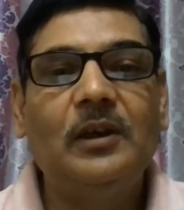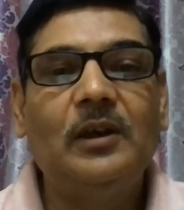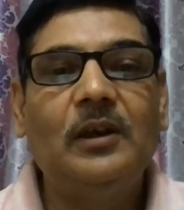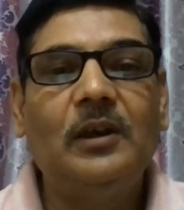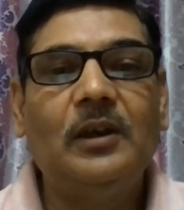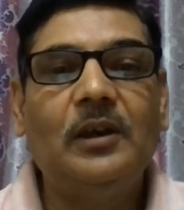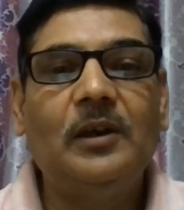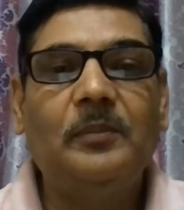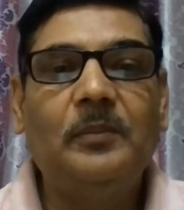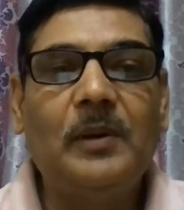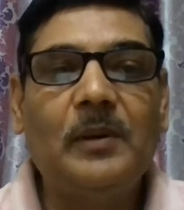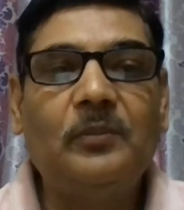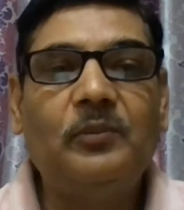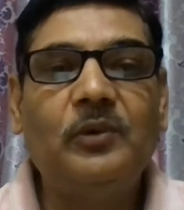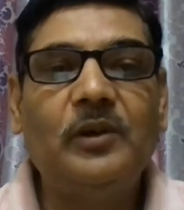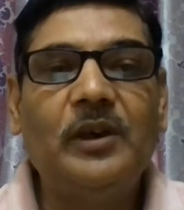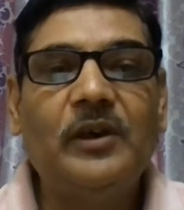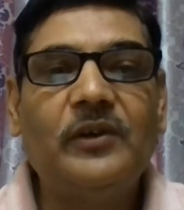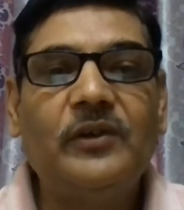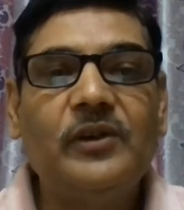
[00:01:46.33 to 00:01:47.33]
uh,
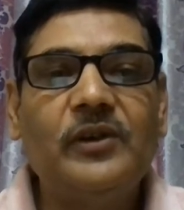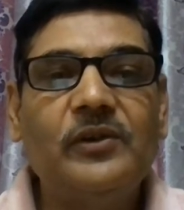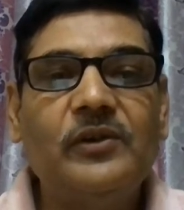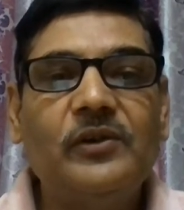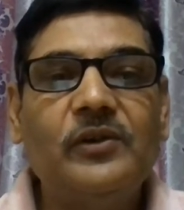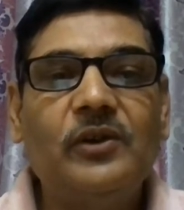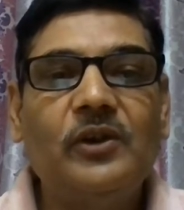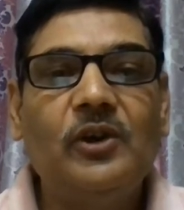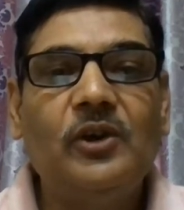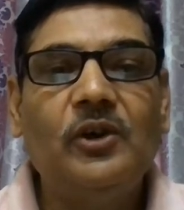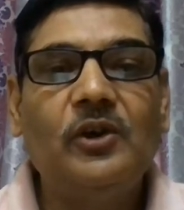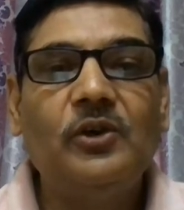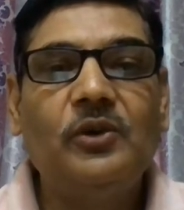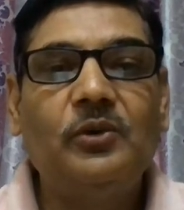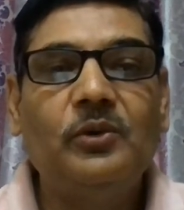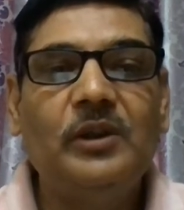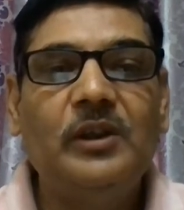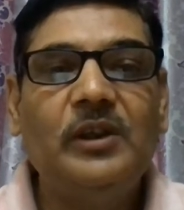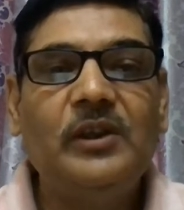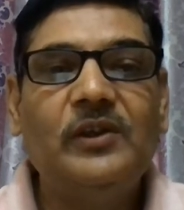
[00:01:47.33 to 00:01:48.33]
populations to
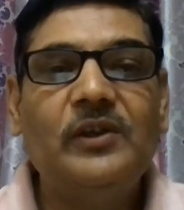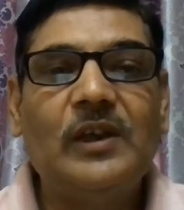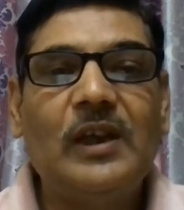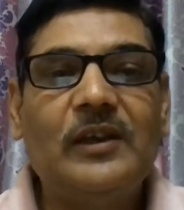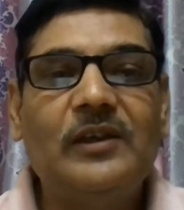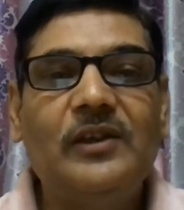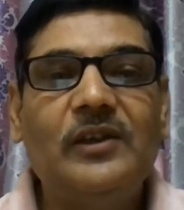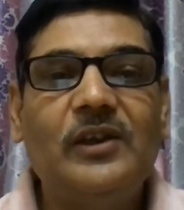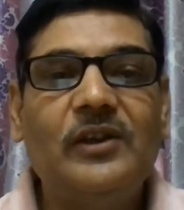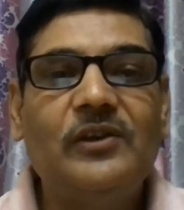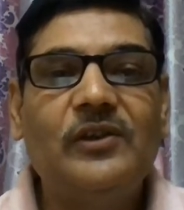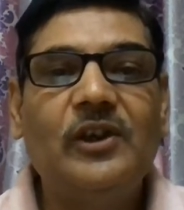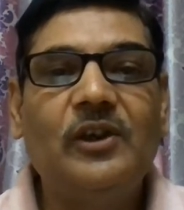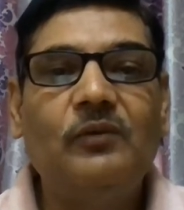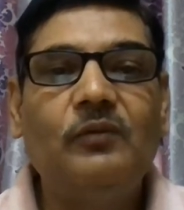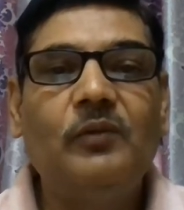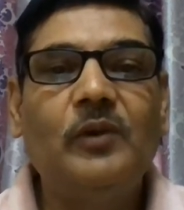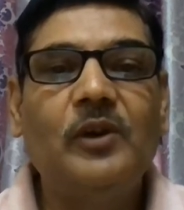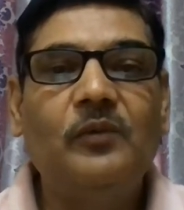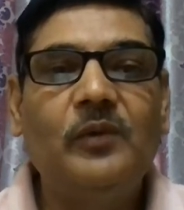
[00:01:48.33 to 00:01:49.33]
this existing
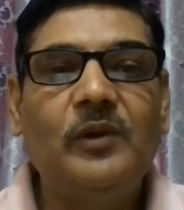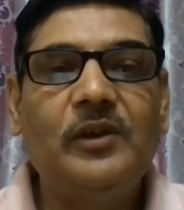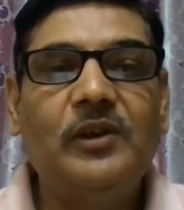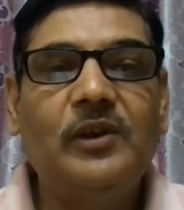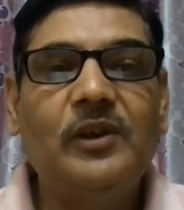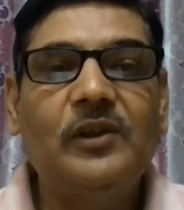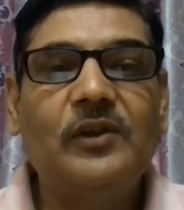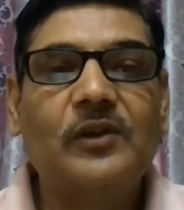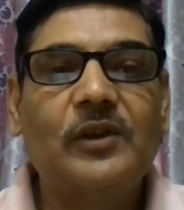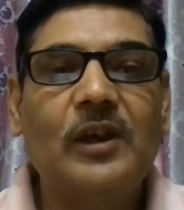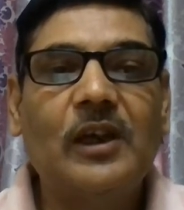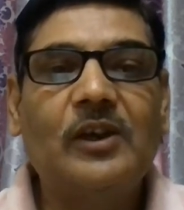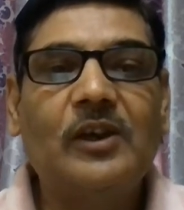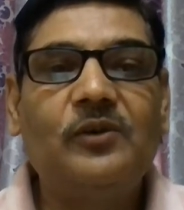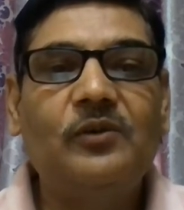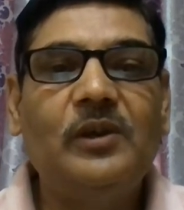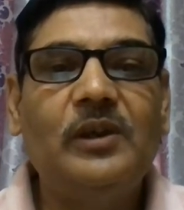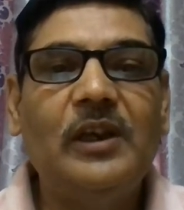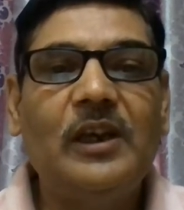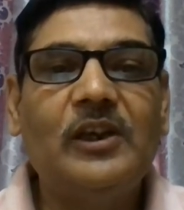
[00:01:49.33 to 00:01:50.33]
one which is
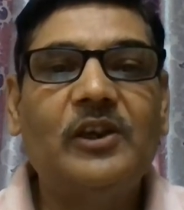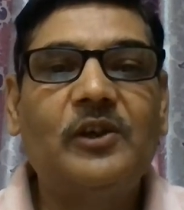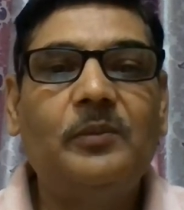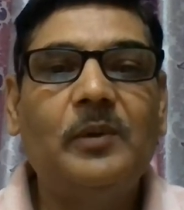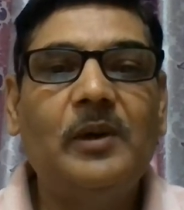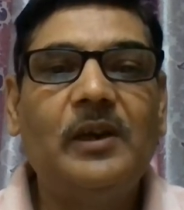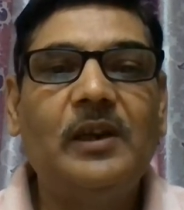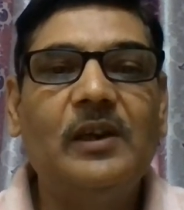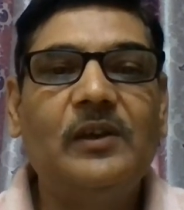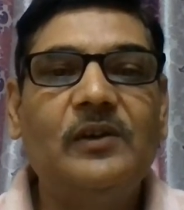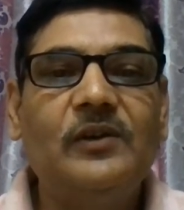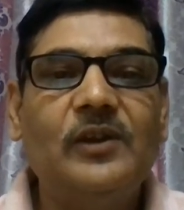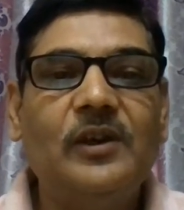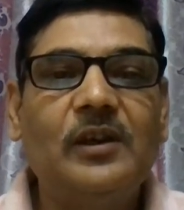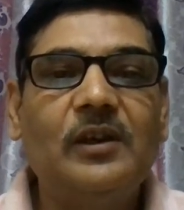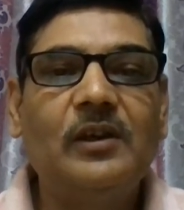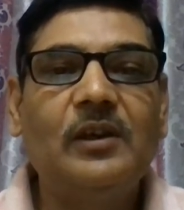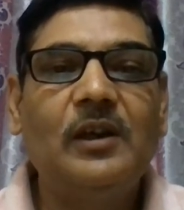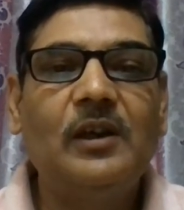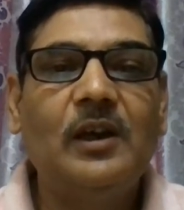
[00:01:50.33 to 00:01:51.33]
actually
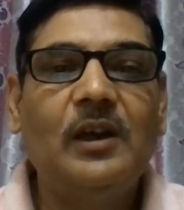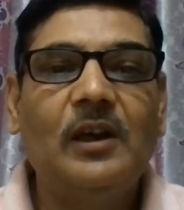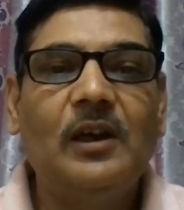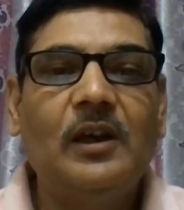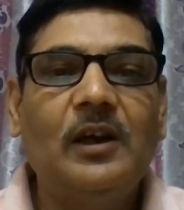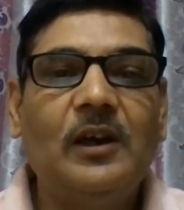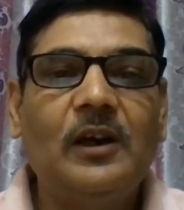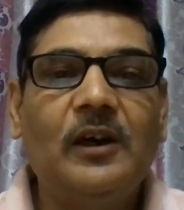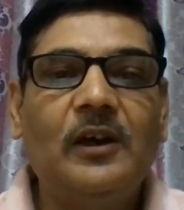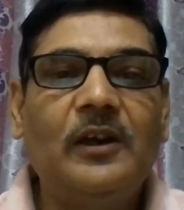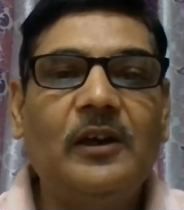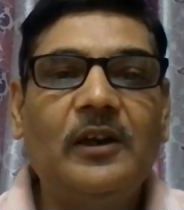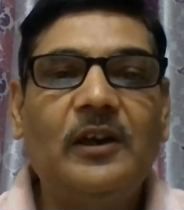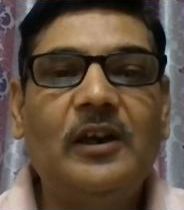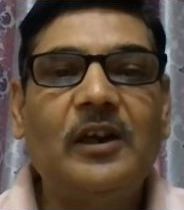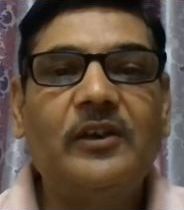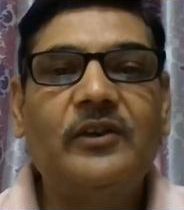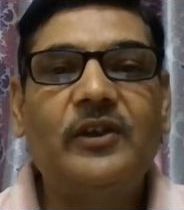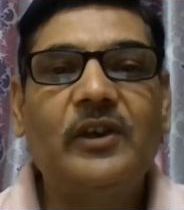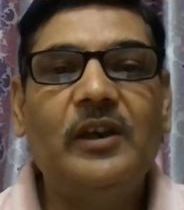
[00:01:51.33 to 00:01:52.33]
experiencing a uh,
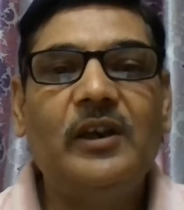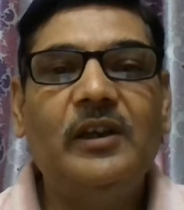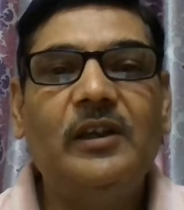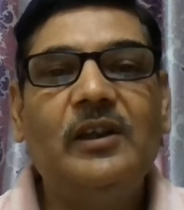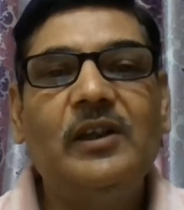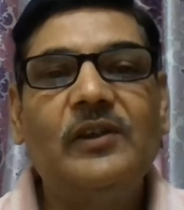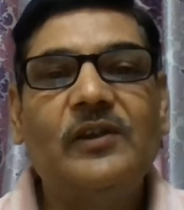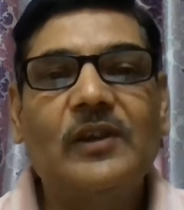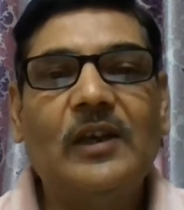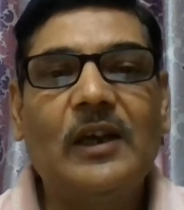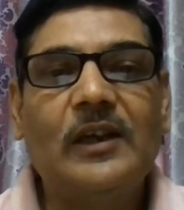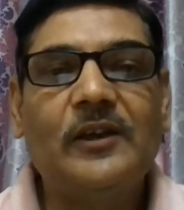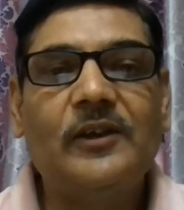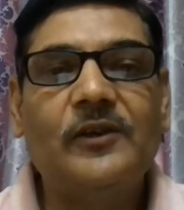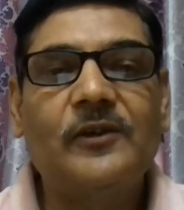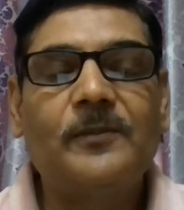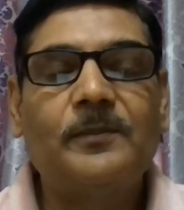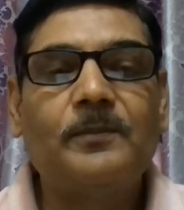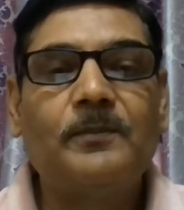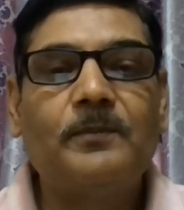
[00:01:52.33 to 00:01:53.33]
reduction in the size.